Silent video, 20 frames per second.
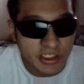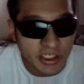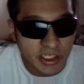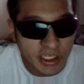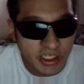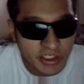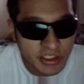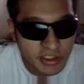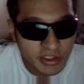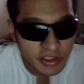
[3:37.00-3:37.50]

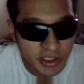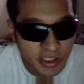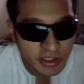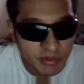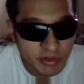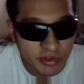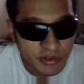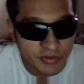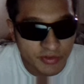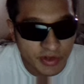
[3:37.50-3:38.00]
hates
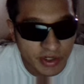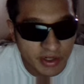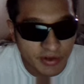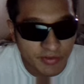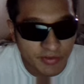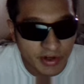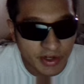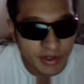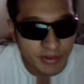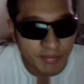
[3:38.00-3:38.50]
neighbors very,
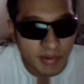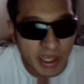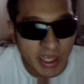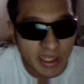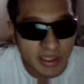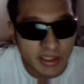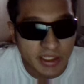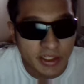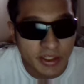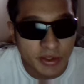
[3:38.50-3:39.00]
very
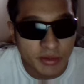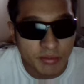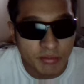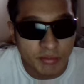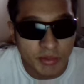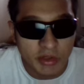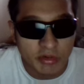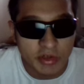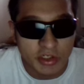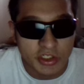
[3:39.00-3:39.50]
badly,
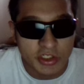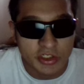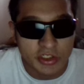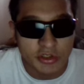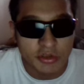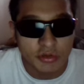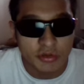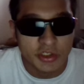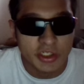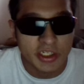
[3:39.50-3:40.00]
Miwa
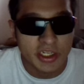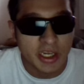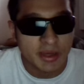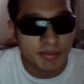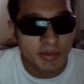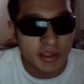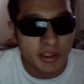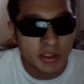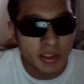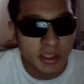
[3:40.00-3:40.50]
Suji. I
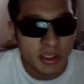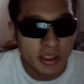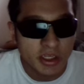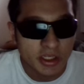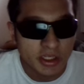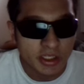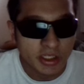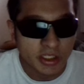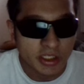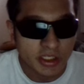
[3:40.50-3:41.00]
mean,
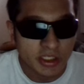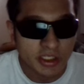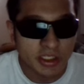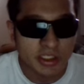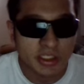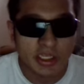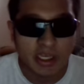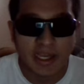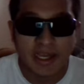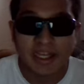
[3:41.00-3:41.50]

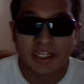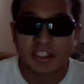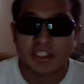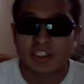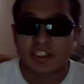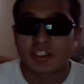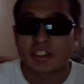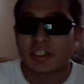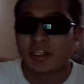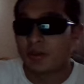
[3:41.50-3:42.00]
he
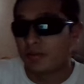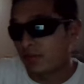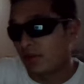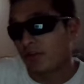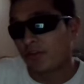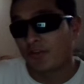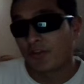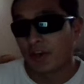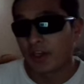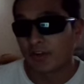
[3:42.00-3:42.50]
asks him
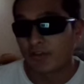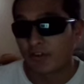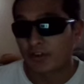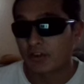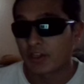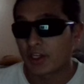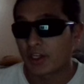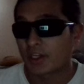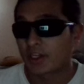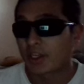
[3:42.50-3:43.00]
a favor,
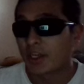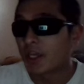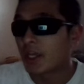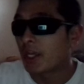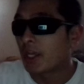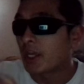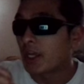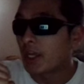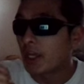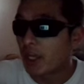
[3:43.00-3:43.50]
like,
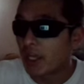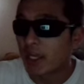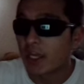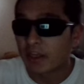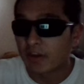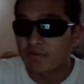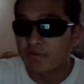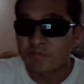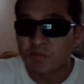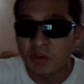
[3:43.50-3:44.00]

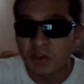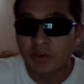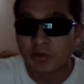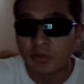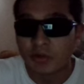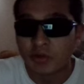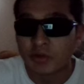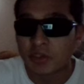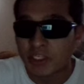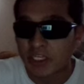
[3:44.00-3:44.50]
hey, if
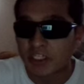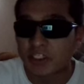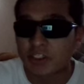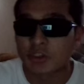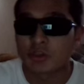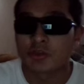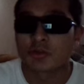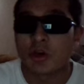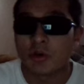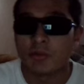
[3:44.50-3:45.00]
Mikumu gets
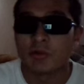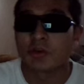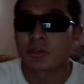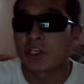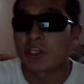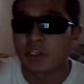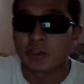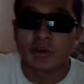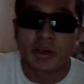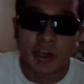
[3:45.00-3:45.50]
in trouble,
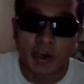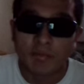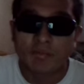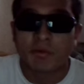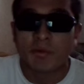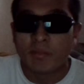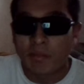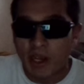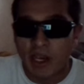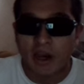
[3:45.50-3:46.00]
can you help
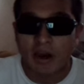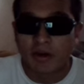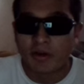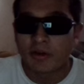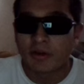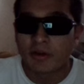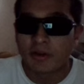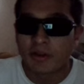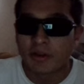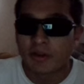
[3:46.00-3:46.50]
him out?